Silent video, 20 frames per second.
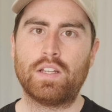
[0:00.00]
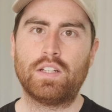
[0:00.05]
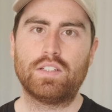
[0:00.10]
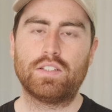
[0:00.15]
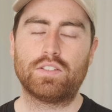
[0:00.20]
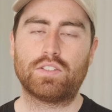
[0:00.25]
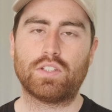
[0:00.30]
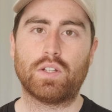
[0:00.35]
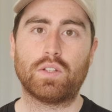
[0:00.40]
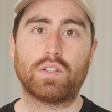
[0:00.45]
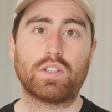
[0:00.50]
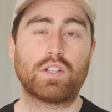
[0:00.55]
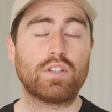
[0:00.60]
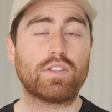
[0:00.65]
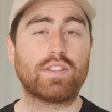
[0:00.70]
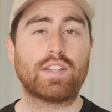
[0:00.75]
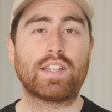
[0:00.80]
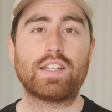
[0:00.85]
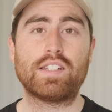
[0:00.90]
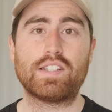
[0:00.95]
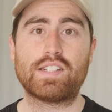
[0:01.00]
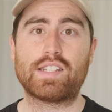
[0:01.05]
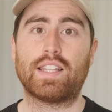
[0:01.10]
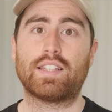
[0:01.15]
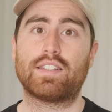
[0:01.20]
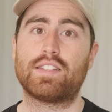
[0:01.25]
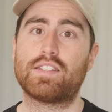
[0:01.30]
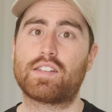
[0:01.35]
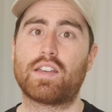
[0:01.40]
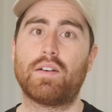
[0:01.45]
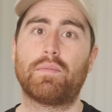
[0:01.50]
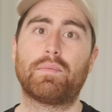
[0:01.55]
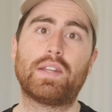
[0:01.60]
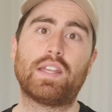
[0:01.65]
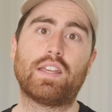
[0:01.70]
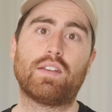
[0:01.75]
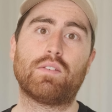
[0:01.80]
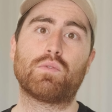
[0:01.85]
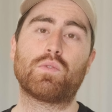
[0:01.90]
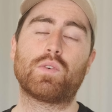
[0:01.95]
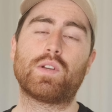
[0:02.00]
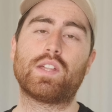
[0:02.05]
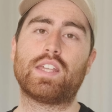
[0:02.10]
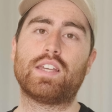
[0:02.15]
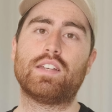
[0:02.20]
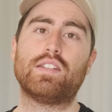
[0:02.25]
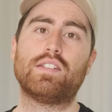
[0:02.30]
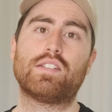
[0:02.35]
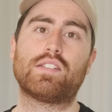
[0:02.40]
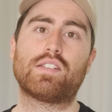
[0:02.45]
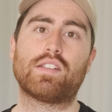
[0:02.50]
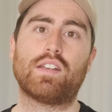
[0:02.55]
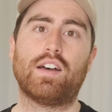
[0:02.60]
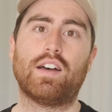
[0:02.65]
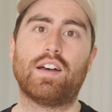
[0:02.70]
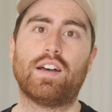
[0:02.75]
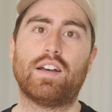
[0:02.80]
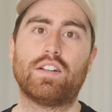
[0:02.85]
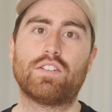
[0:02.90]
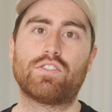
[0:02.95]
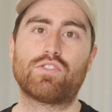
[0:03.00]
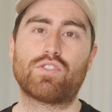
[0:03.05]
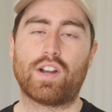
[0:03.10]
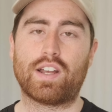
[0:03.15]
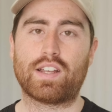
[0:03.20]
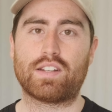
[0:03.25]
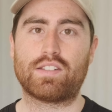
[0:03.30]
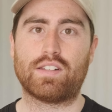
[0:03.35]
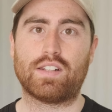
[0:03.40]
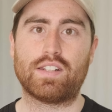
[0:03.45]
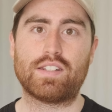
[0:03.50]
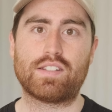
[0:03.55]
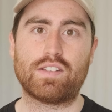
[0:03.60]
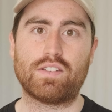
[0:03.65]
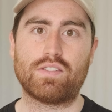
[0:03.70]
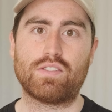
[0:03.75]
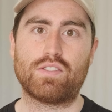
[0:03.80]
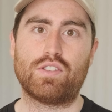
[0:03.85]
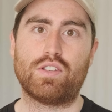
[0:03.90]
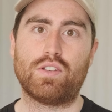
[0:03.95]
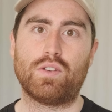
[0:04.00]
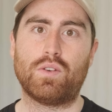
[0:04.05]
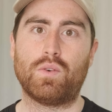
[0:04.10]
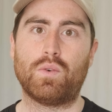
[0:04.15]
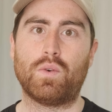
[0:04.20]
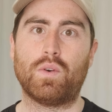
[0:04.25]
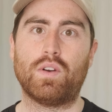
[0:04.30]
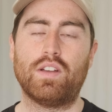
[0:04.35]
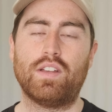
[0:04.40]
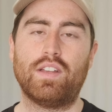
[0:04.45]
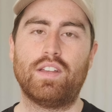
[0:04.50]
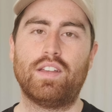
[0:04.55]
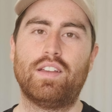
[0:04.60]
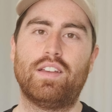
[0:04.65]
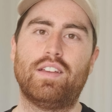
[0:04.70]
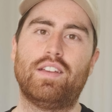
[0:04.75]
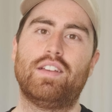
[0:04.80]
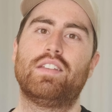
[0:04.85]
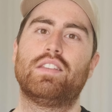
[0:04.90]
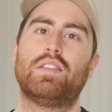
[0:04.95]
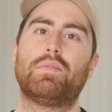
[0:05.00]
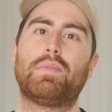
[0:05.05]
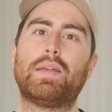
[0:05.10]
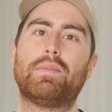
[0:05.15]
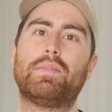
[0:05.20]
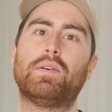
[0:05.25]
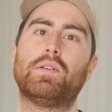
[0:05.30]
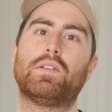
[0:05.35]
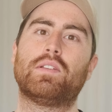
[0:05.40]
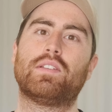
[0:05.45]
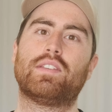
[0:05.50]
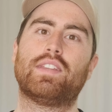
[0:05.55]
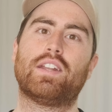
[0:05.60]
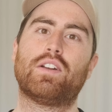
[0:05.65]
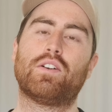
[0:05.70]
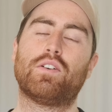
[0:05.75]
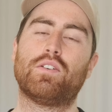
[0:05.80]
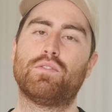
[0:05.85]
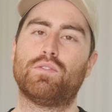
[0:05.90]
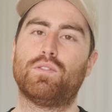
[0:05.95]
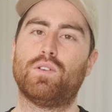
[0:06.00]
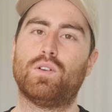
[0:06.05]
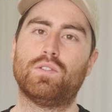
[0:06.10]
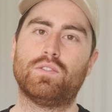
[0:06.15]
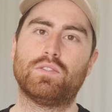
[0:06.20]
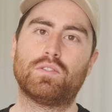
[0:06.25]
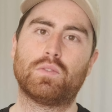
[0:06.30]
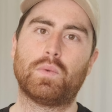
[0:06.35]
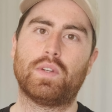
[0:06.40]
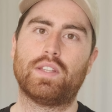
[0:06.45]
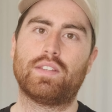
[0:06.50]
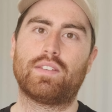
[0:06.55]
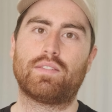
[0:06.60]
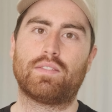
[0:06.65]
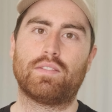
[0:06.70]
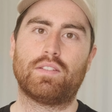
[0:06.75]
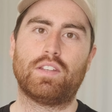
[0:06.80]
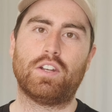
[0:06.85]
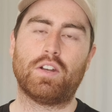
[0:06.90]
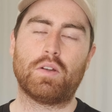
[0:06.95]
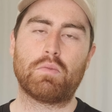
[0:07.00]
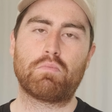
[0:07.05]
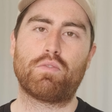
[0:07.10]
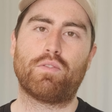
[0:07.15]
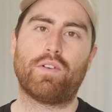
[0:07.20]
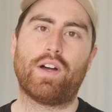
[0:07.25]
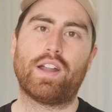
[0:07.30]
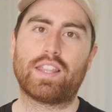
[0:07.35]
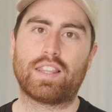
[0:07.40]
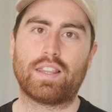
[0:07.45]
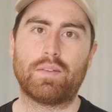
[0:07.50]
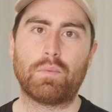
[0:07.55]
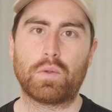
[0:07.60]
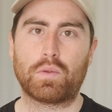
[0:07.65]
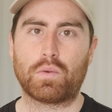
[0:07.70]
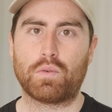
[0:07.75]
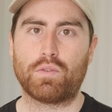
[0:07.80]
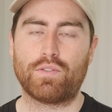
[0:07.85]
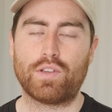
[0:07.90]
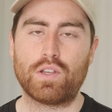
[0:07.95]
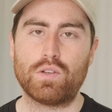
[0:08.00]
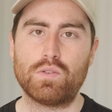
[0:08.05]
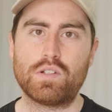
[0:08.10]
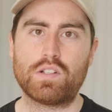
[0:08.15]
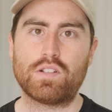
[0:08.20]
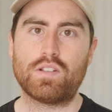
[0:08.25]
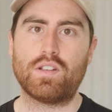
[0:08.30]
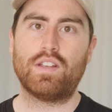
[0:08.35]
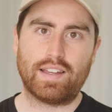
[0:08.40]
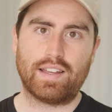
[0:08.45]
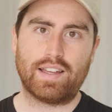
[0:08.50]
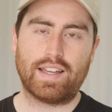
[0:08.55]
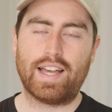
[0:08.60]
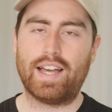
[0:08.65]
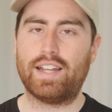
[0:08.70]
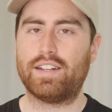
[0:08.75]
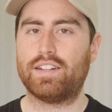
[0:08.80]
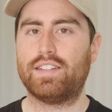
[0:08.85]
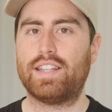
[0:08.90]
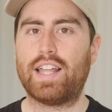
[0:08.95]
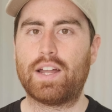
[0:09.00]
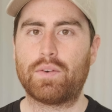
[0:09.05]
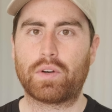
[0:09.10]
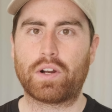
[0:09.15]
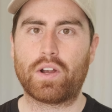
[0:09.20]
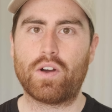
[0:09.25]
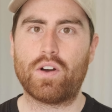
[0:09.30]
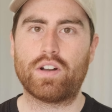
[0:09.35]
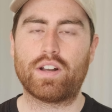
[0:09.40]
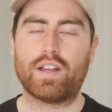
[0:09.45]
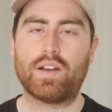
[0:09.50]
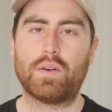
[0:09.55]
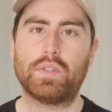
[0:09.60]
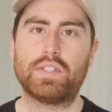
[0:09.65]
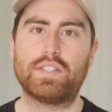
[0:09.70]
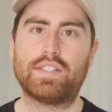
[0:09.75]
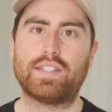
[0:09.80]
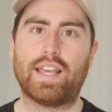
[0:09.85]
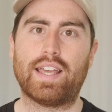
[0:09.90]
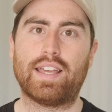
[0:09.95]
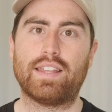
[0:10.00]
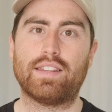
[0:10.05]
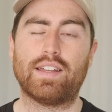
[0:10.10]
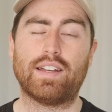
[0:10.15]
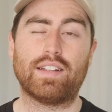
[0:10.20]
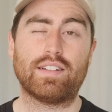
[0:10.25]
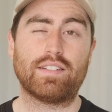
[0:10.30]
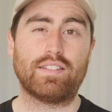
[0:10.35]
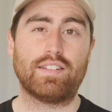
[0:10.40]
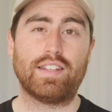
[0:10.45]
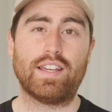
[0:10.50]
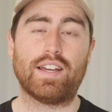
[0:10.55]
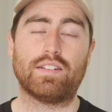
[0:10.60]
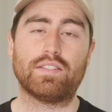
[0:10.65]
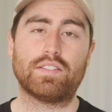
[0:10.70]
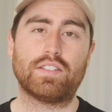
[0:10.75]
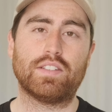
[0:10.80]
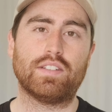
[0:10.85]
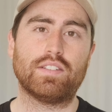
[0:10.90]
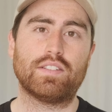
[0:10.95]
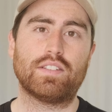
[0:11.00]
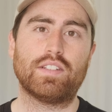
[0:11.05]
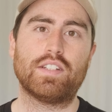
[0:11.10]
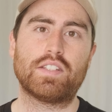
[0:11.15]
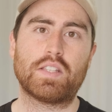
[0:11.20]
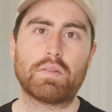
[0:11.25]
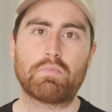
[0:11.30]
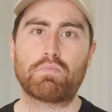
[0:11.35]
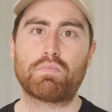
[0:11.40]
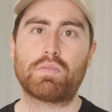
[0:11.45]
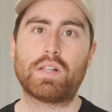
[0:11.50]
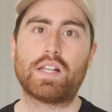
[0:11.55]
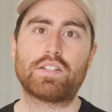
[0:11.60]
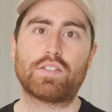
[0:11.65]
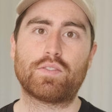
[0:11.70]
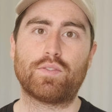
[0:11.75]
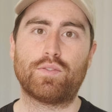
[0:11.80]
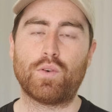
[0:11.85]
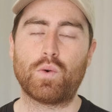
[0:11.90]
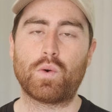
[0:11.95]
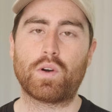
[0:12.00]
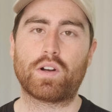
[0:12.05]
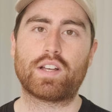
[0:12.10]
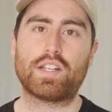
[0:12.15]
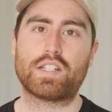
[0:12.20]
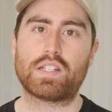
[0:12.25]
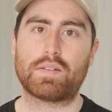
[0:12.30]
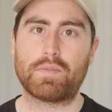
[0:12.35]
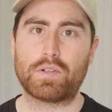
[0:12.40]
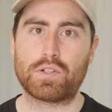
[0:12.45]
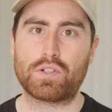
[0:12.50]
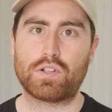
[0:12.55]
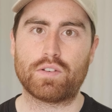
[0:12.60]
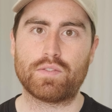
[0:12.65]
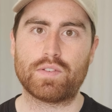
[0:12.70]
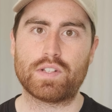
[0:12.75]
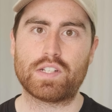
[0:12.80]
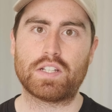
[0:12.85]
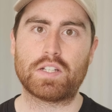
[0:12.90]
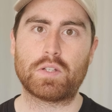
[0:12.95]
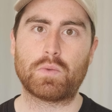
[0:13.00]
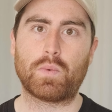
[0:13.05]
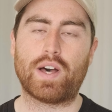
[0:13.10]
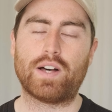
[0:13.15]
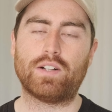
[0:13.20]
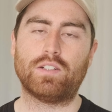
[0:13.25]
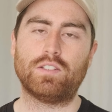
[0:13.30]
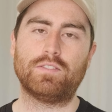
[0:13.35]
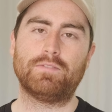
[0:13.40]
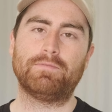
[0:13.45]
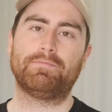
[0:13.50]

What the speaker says: So the good thing is that this company really is trying to listen to people that are involved with, providing them with reviews. And in that regard, I would say that, yeah, it's a plus for customer service as well.